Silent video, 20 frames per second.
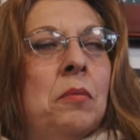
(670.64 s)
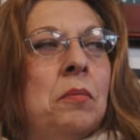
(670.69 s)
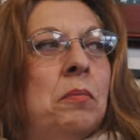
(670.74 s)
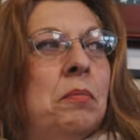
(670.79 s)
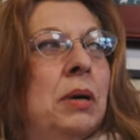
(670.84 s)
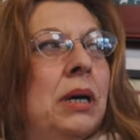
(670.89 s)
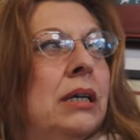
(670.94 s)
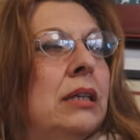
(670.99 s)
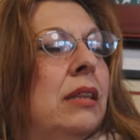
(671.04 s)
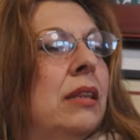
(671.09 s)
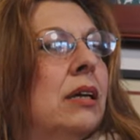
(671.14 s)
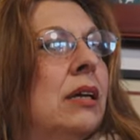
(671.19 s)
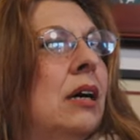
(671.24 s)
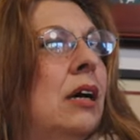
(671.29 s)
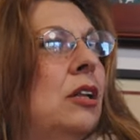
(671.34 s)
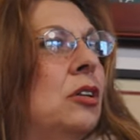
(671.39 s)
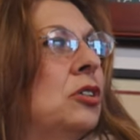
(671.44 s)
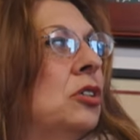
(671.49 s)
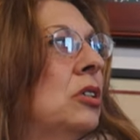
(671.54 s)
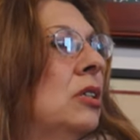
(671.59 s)
but the
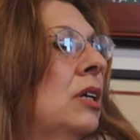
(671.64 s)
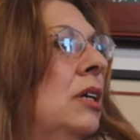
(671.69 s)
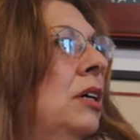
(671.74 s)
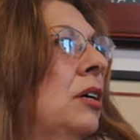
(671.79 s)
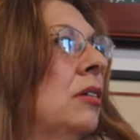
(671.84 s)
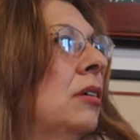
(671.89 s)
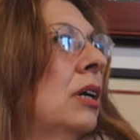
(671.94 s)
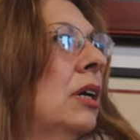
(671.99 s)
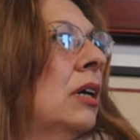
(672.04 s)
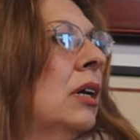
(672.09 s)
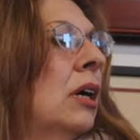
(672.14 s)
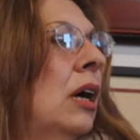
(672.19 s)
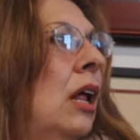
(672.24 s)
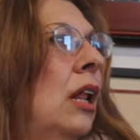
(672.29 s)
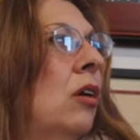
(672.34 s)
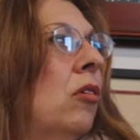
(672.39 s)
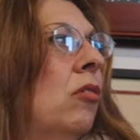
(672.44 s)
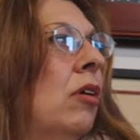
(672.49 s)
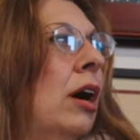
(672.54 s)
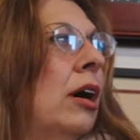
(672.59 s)
colors here in
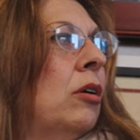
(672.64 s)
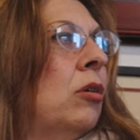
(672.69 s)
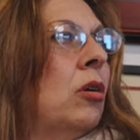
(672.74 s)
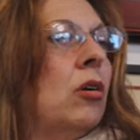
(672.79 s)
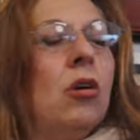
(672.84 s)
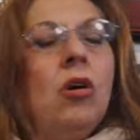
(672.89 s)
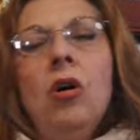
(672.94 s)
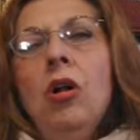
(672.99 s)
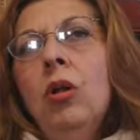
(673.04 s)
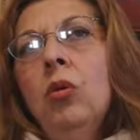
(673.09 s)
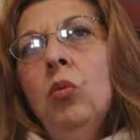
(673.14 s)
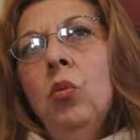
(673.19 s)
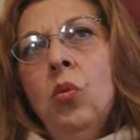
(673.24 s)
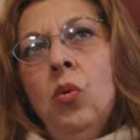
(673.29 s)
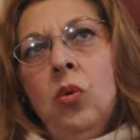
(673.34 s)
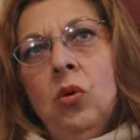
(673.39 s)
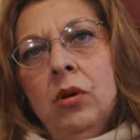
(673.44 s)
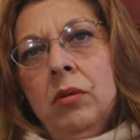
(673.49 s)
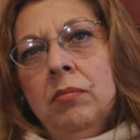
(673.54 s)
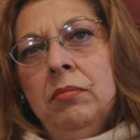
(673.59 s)
Colorado are all
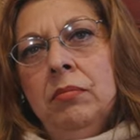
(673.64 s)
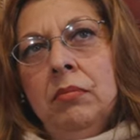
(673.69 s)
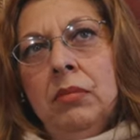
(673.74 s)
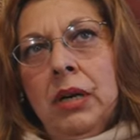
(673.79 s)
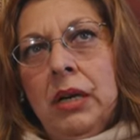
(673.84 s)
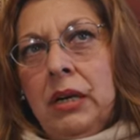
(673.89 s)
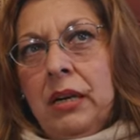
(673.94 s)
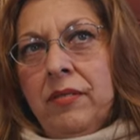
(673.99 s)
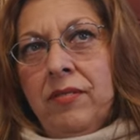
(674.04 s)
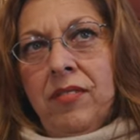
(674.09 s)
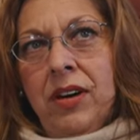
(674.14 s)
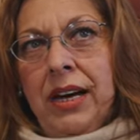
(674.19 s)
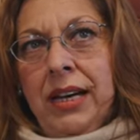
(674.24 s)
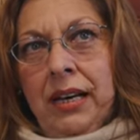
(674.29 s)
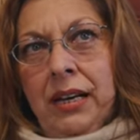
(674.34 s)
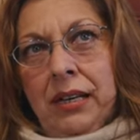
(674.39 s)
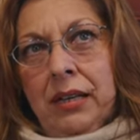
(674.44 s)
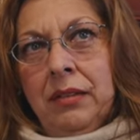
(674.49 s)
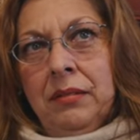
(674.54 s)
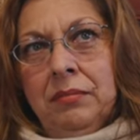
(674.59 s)
warm and
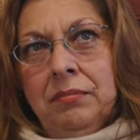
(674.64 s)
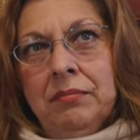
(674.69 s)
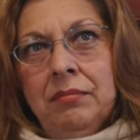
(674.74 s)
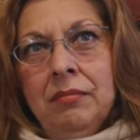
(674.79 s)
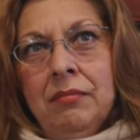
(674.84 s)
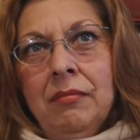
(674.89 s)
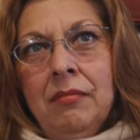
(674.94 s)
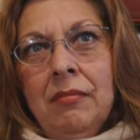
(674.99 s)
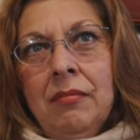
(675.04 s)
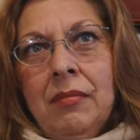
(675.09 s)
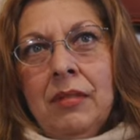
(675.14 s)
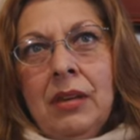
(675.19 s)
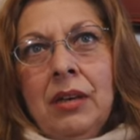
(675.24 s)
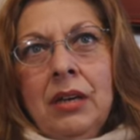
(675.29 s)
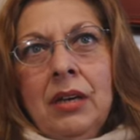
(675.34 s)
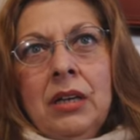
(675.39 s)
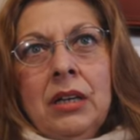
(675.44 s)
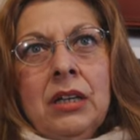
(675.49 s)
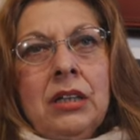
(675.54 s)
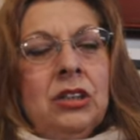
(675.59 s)
inviting.
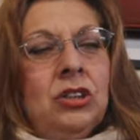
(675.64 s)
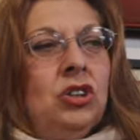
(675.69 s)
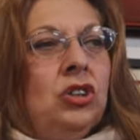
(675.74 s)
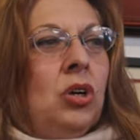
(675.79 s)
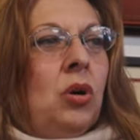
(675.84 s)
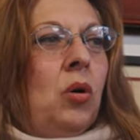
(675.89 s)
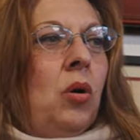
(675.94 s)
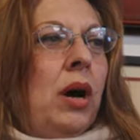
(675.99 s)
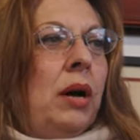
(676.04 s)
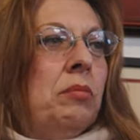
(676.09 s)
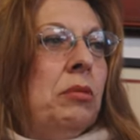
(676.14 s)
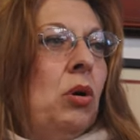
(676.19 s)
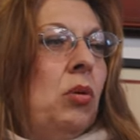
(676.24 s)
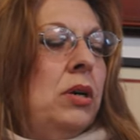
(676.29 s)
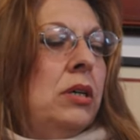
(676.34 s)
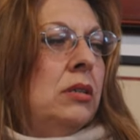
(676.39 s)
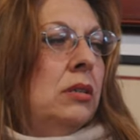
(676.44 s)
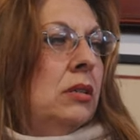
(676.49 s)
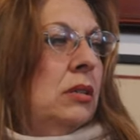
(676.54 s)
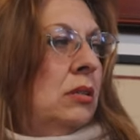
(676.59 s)
So I'm
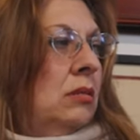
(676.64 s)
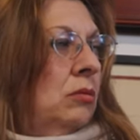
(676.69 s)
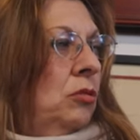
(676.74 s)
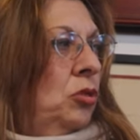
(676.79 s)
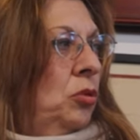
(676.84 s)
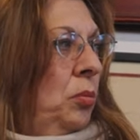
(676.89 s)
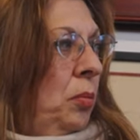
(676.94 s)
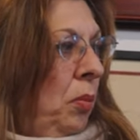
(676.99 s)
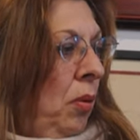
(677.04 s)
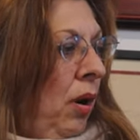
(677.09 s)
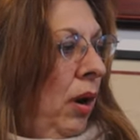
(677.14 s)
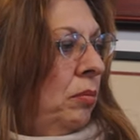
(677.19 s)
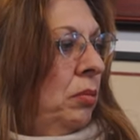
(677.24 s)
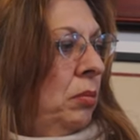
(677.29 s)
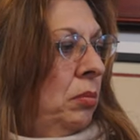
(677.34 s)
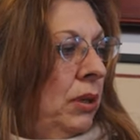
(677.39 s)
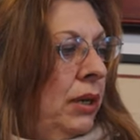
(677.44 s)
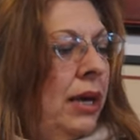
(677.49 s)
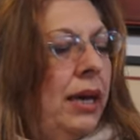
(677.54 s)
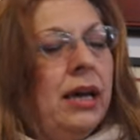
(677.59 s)
going to
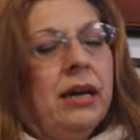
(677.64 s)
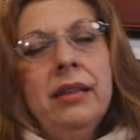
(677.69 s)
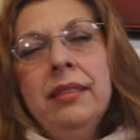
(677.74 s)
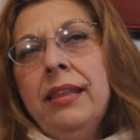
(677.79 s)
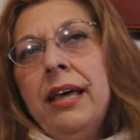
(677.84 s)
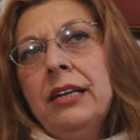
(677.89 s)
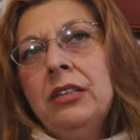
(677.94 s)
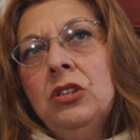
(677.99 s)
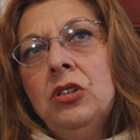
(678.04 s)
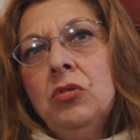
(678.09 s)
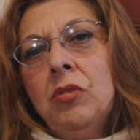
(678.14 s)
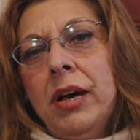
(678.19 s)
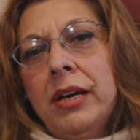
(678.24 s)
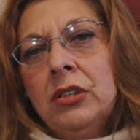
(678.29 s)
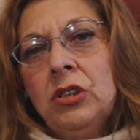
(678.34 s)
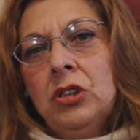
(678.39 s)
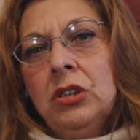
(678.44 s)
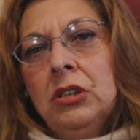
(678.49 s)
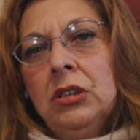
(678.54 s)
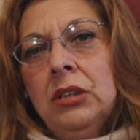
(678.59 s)
probably head in that
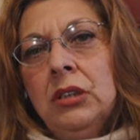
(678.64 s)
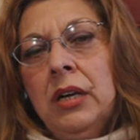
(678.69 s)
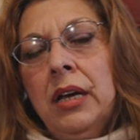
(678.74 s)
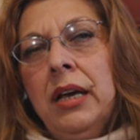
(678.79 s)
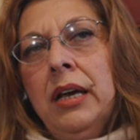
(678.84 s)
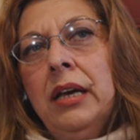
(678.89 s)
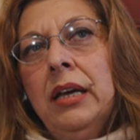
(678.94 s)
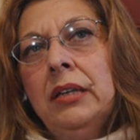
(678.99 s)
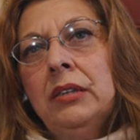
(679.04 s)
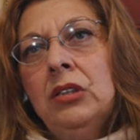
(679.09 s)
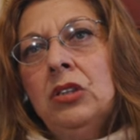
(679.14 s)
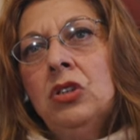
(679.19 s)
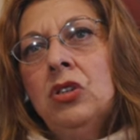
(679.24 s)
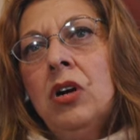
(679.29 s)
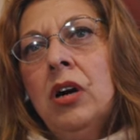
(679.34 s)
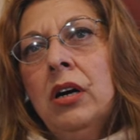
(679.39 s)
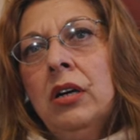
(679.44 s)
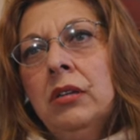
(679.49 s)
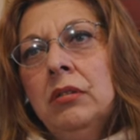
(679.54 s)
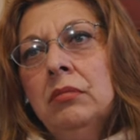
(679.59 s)
direction and
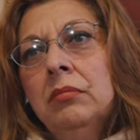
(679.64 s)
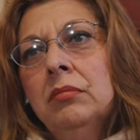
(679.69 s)
start